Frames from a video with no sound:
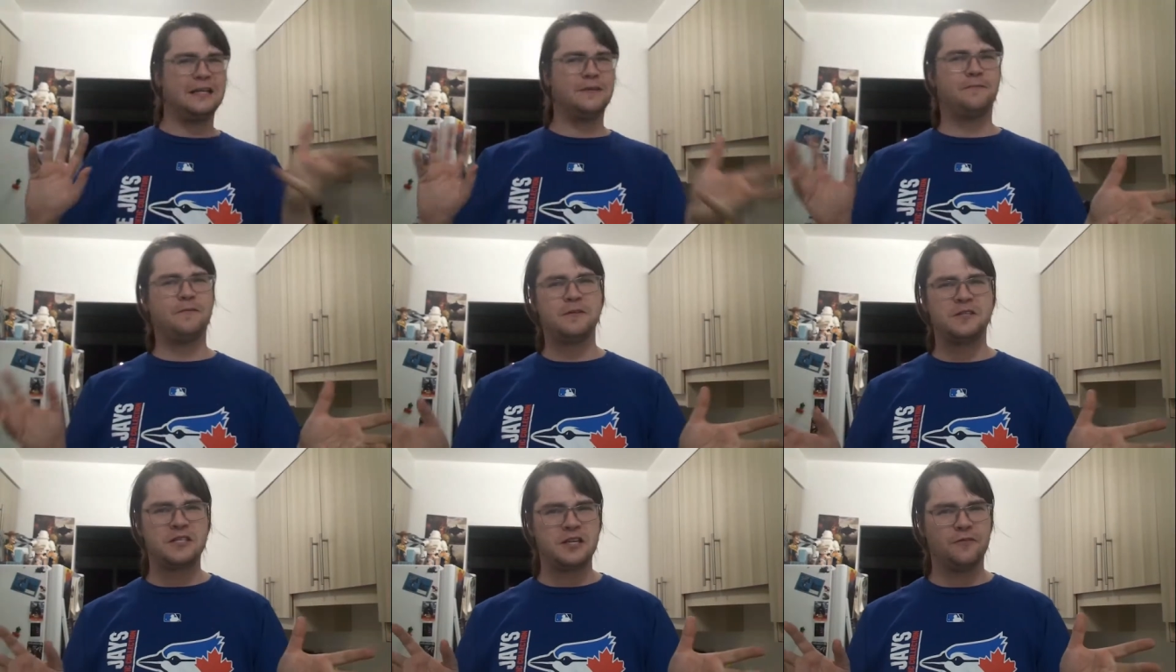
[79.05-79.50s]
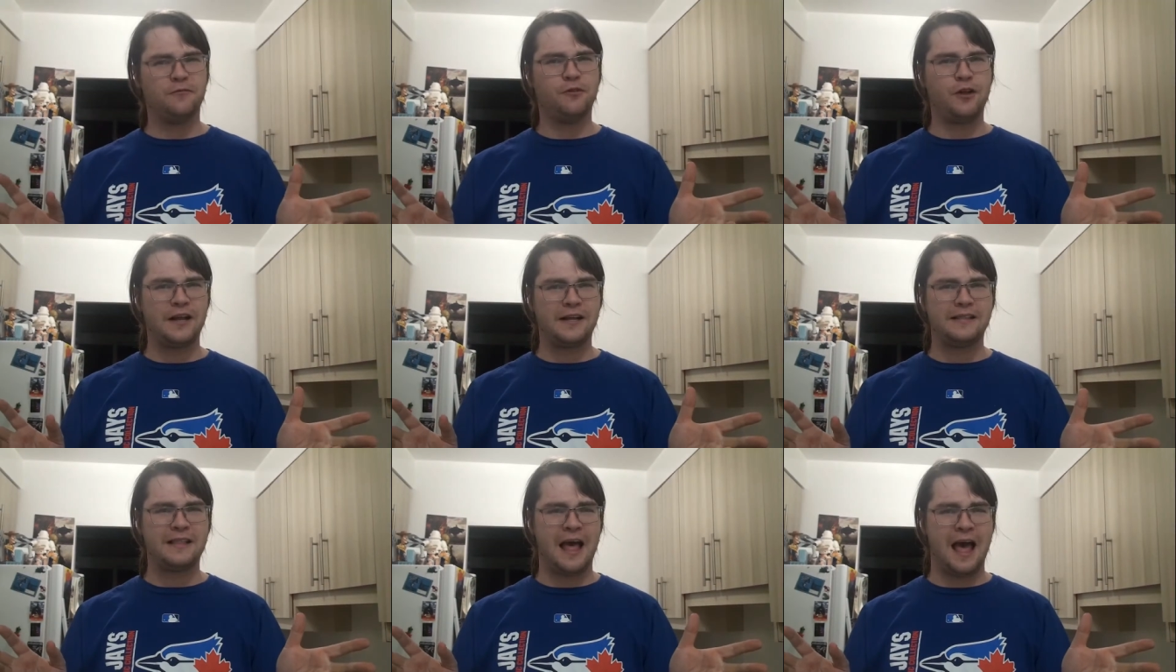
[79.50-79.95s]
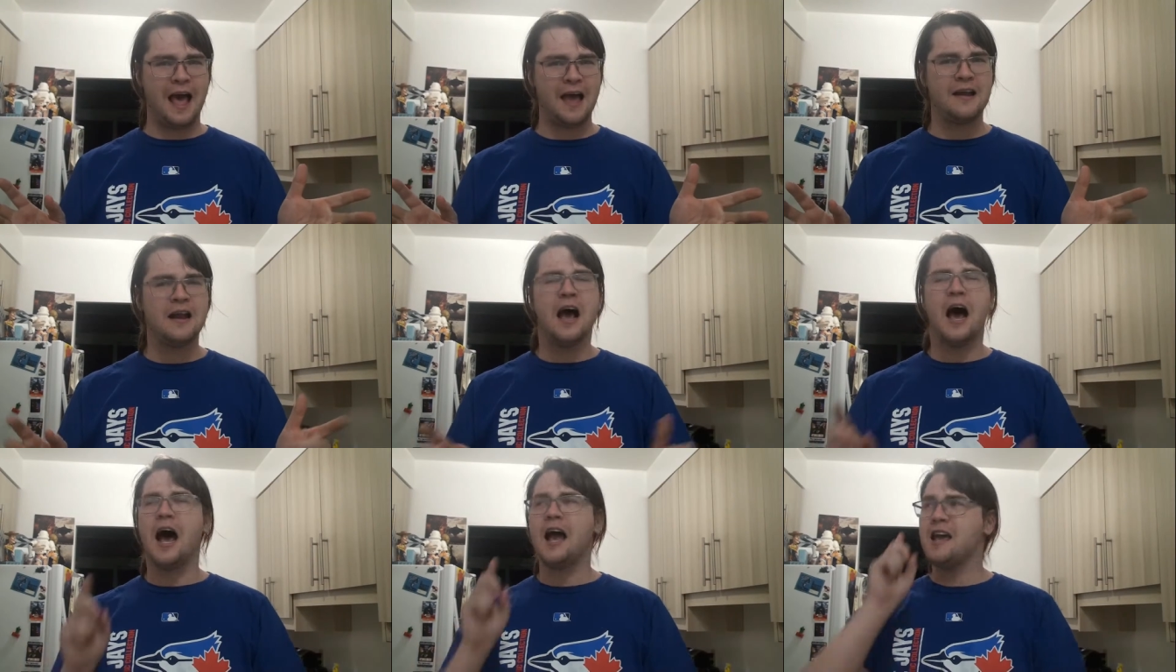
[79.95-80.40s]
different stuff like
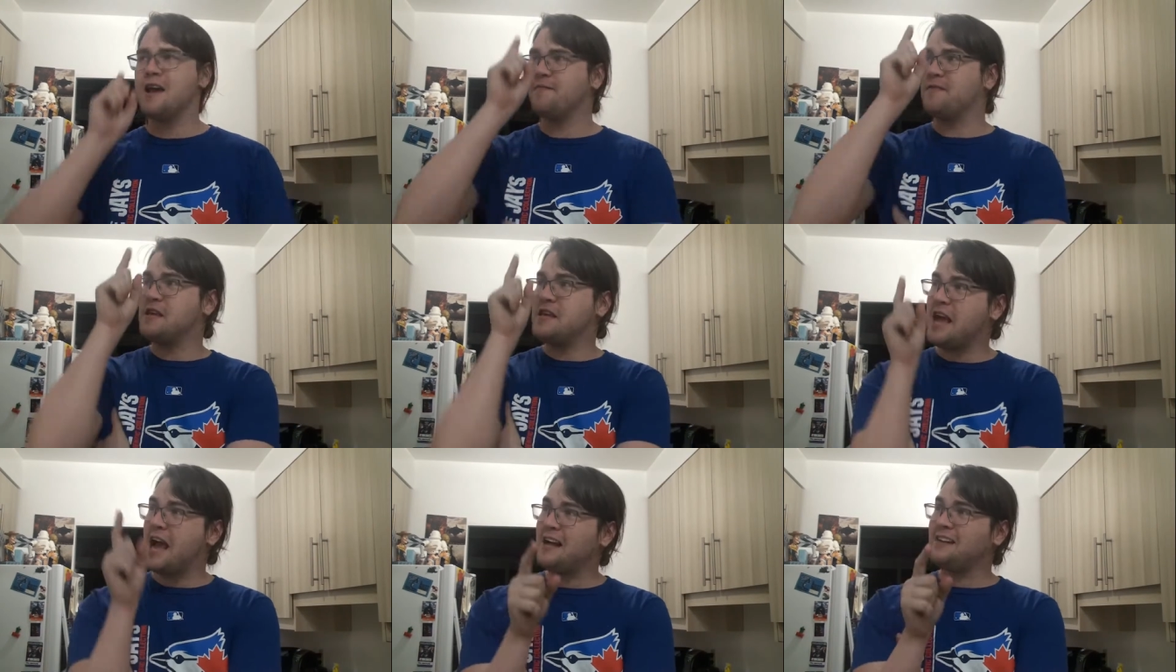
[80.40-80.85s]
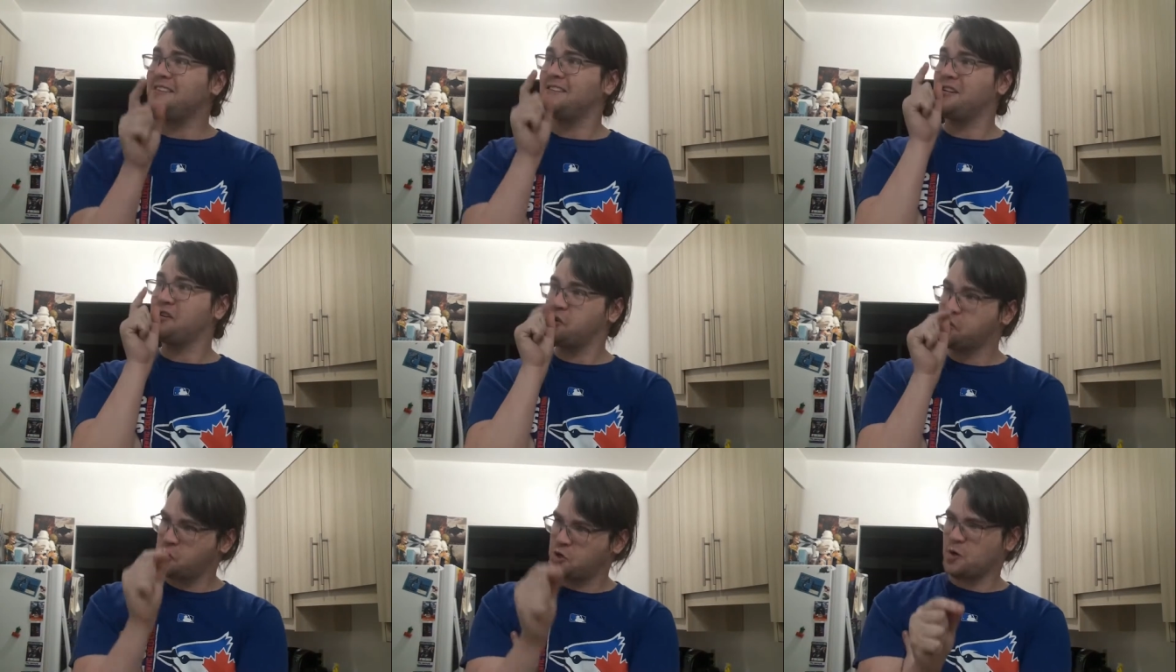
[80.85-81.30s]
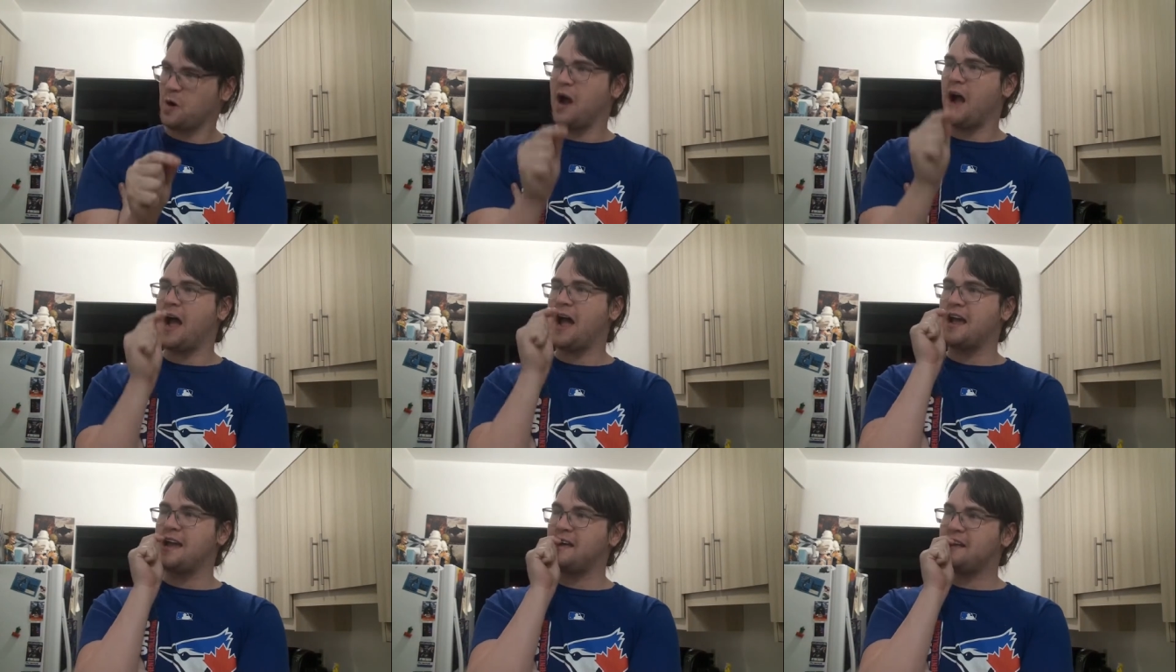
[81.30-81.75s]
that. I have yet to
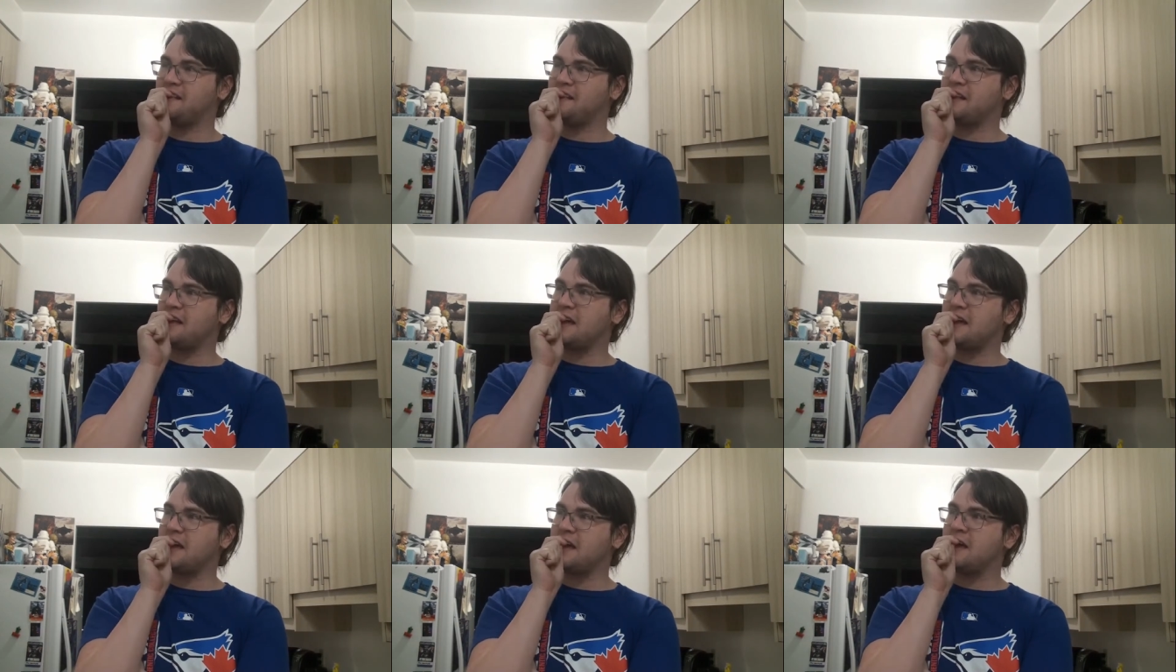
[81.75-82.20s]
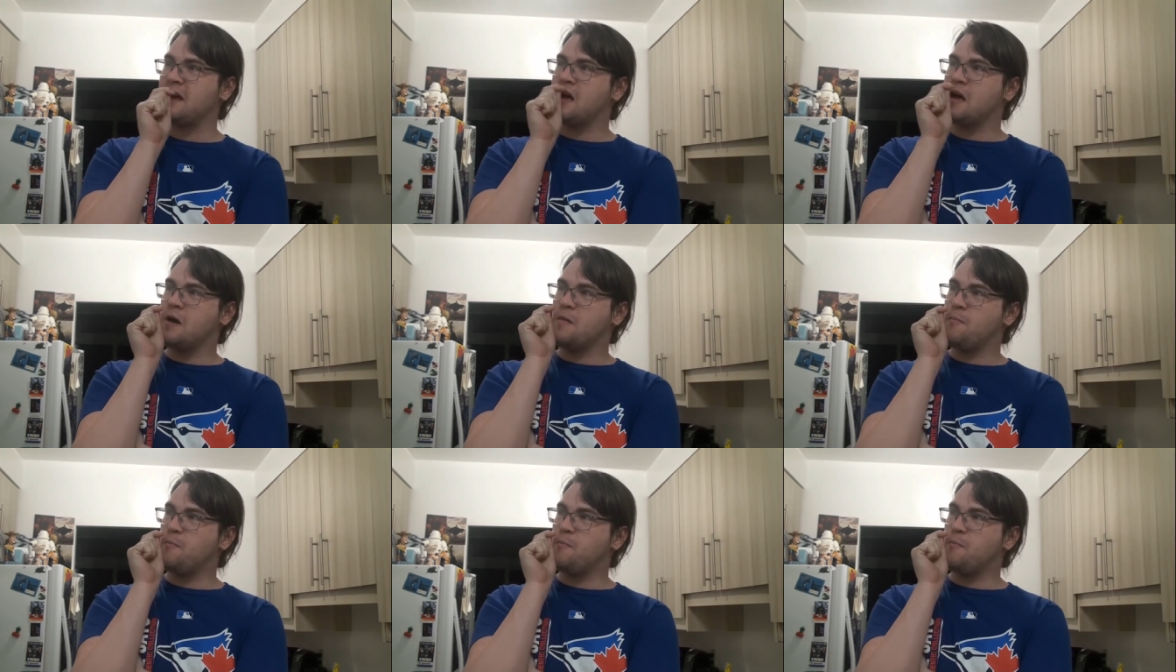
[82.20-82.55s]
try the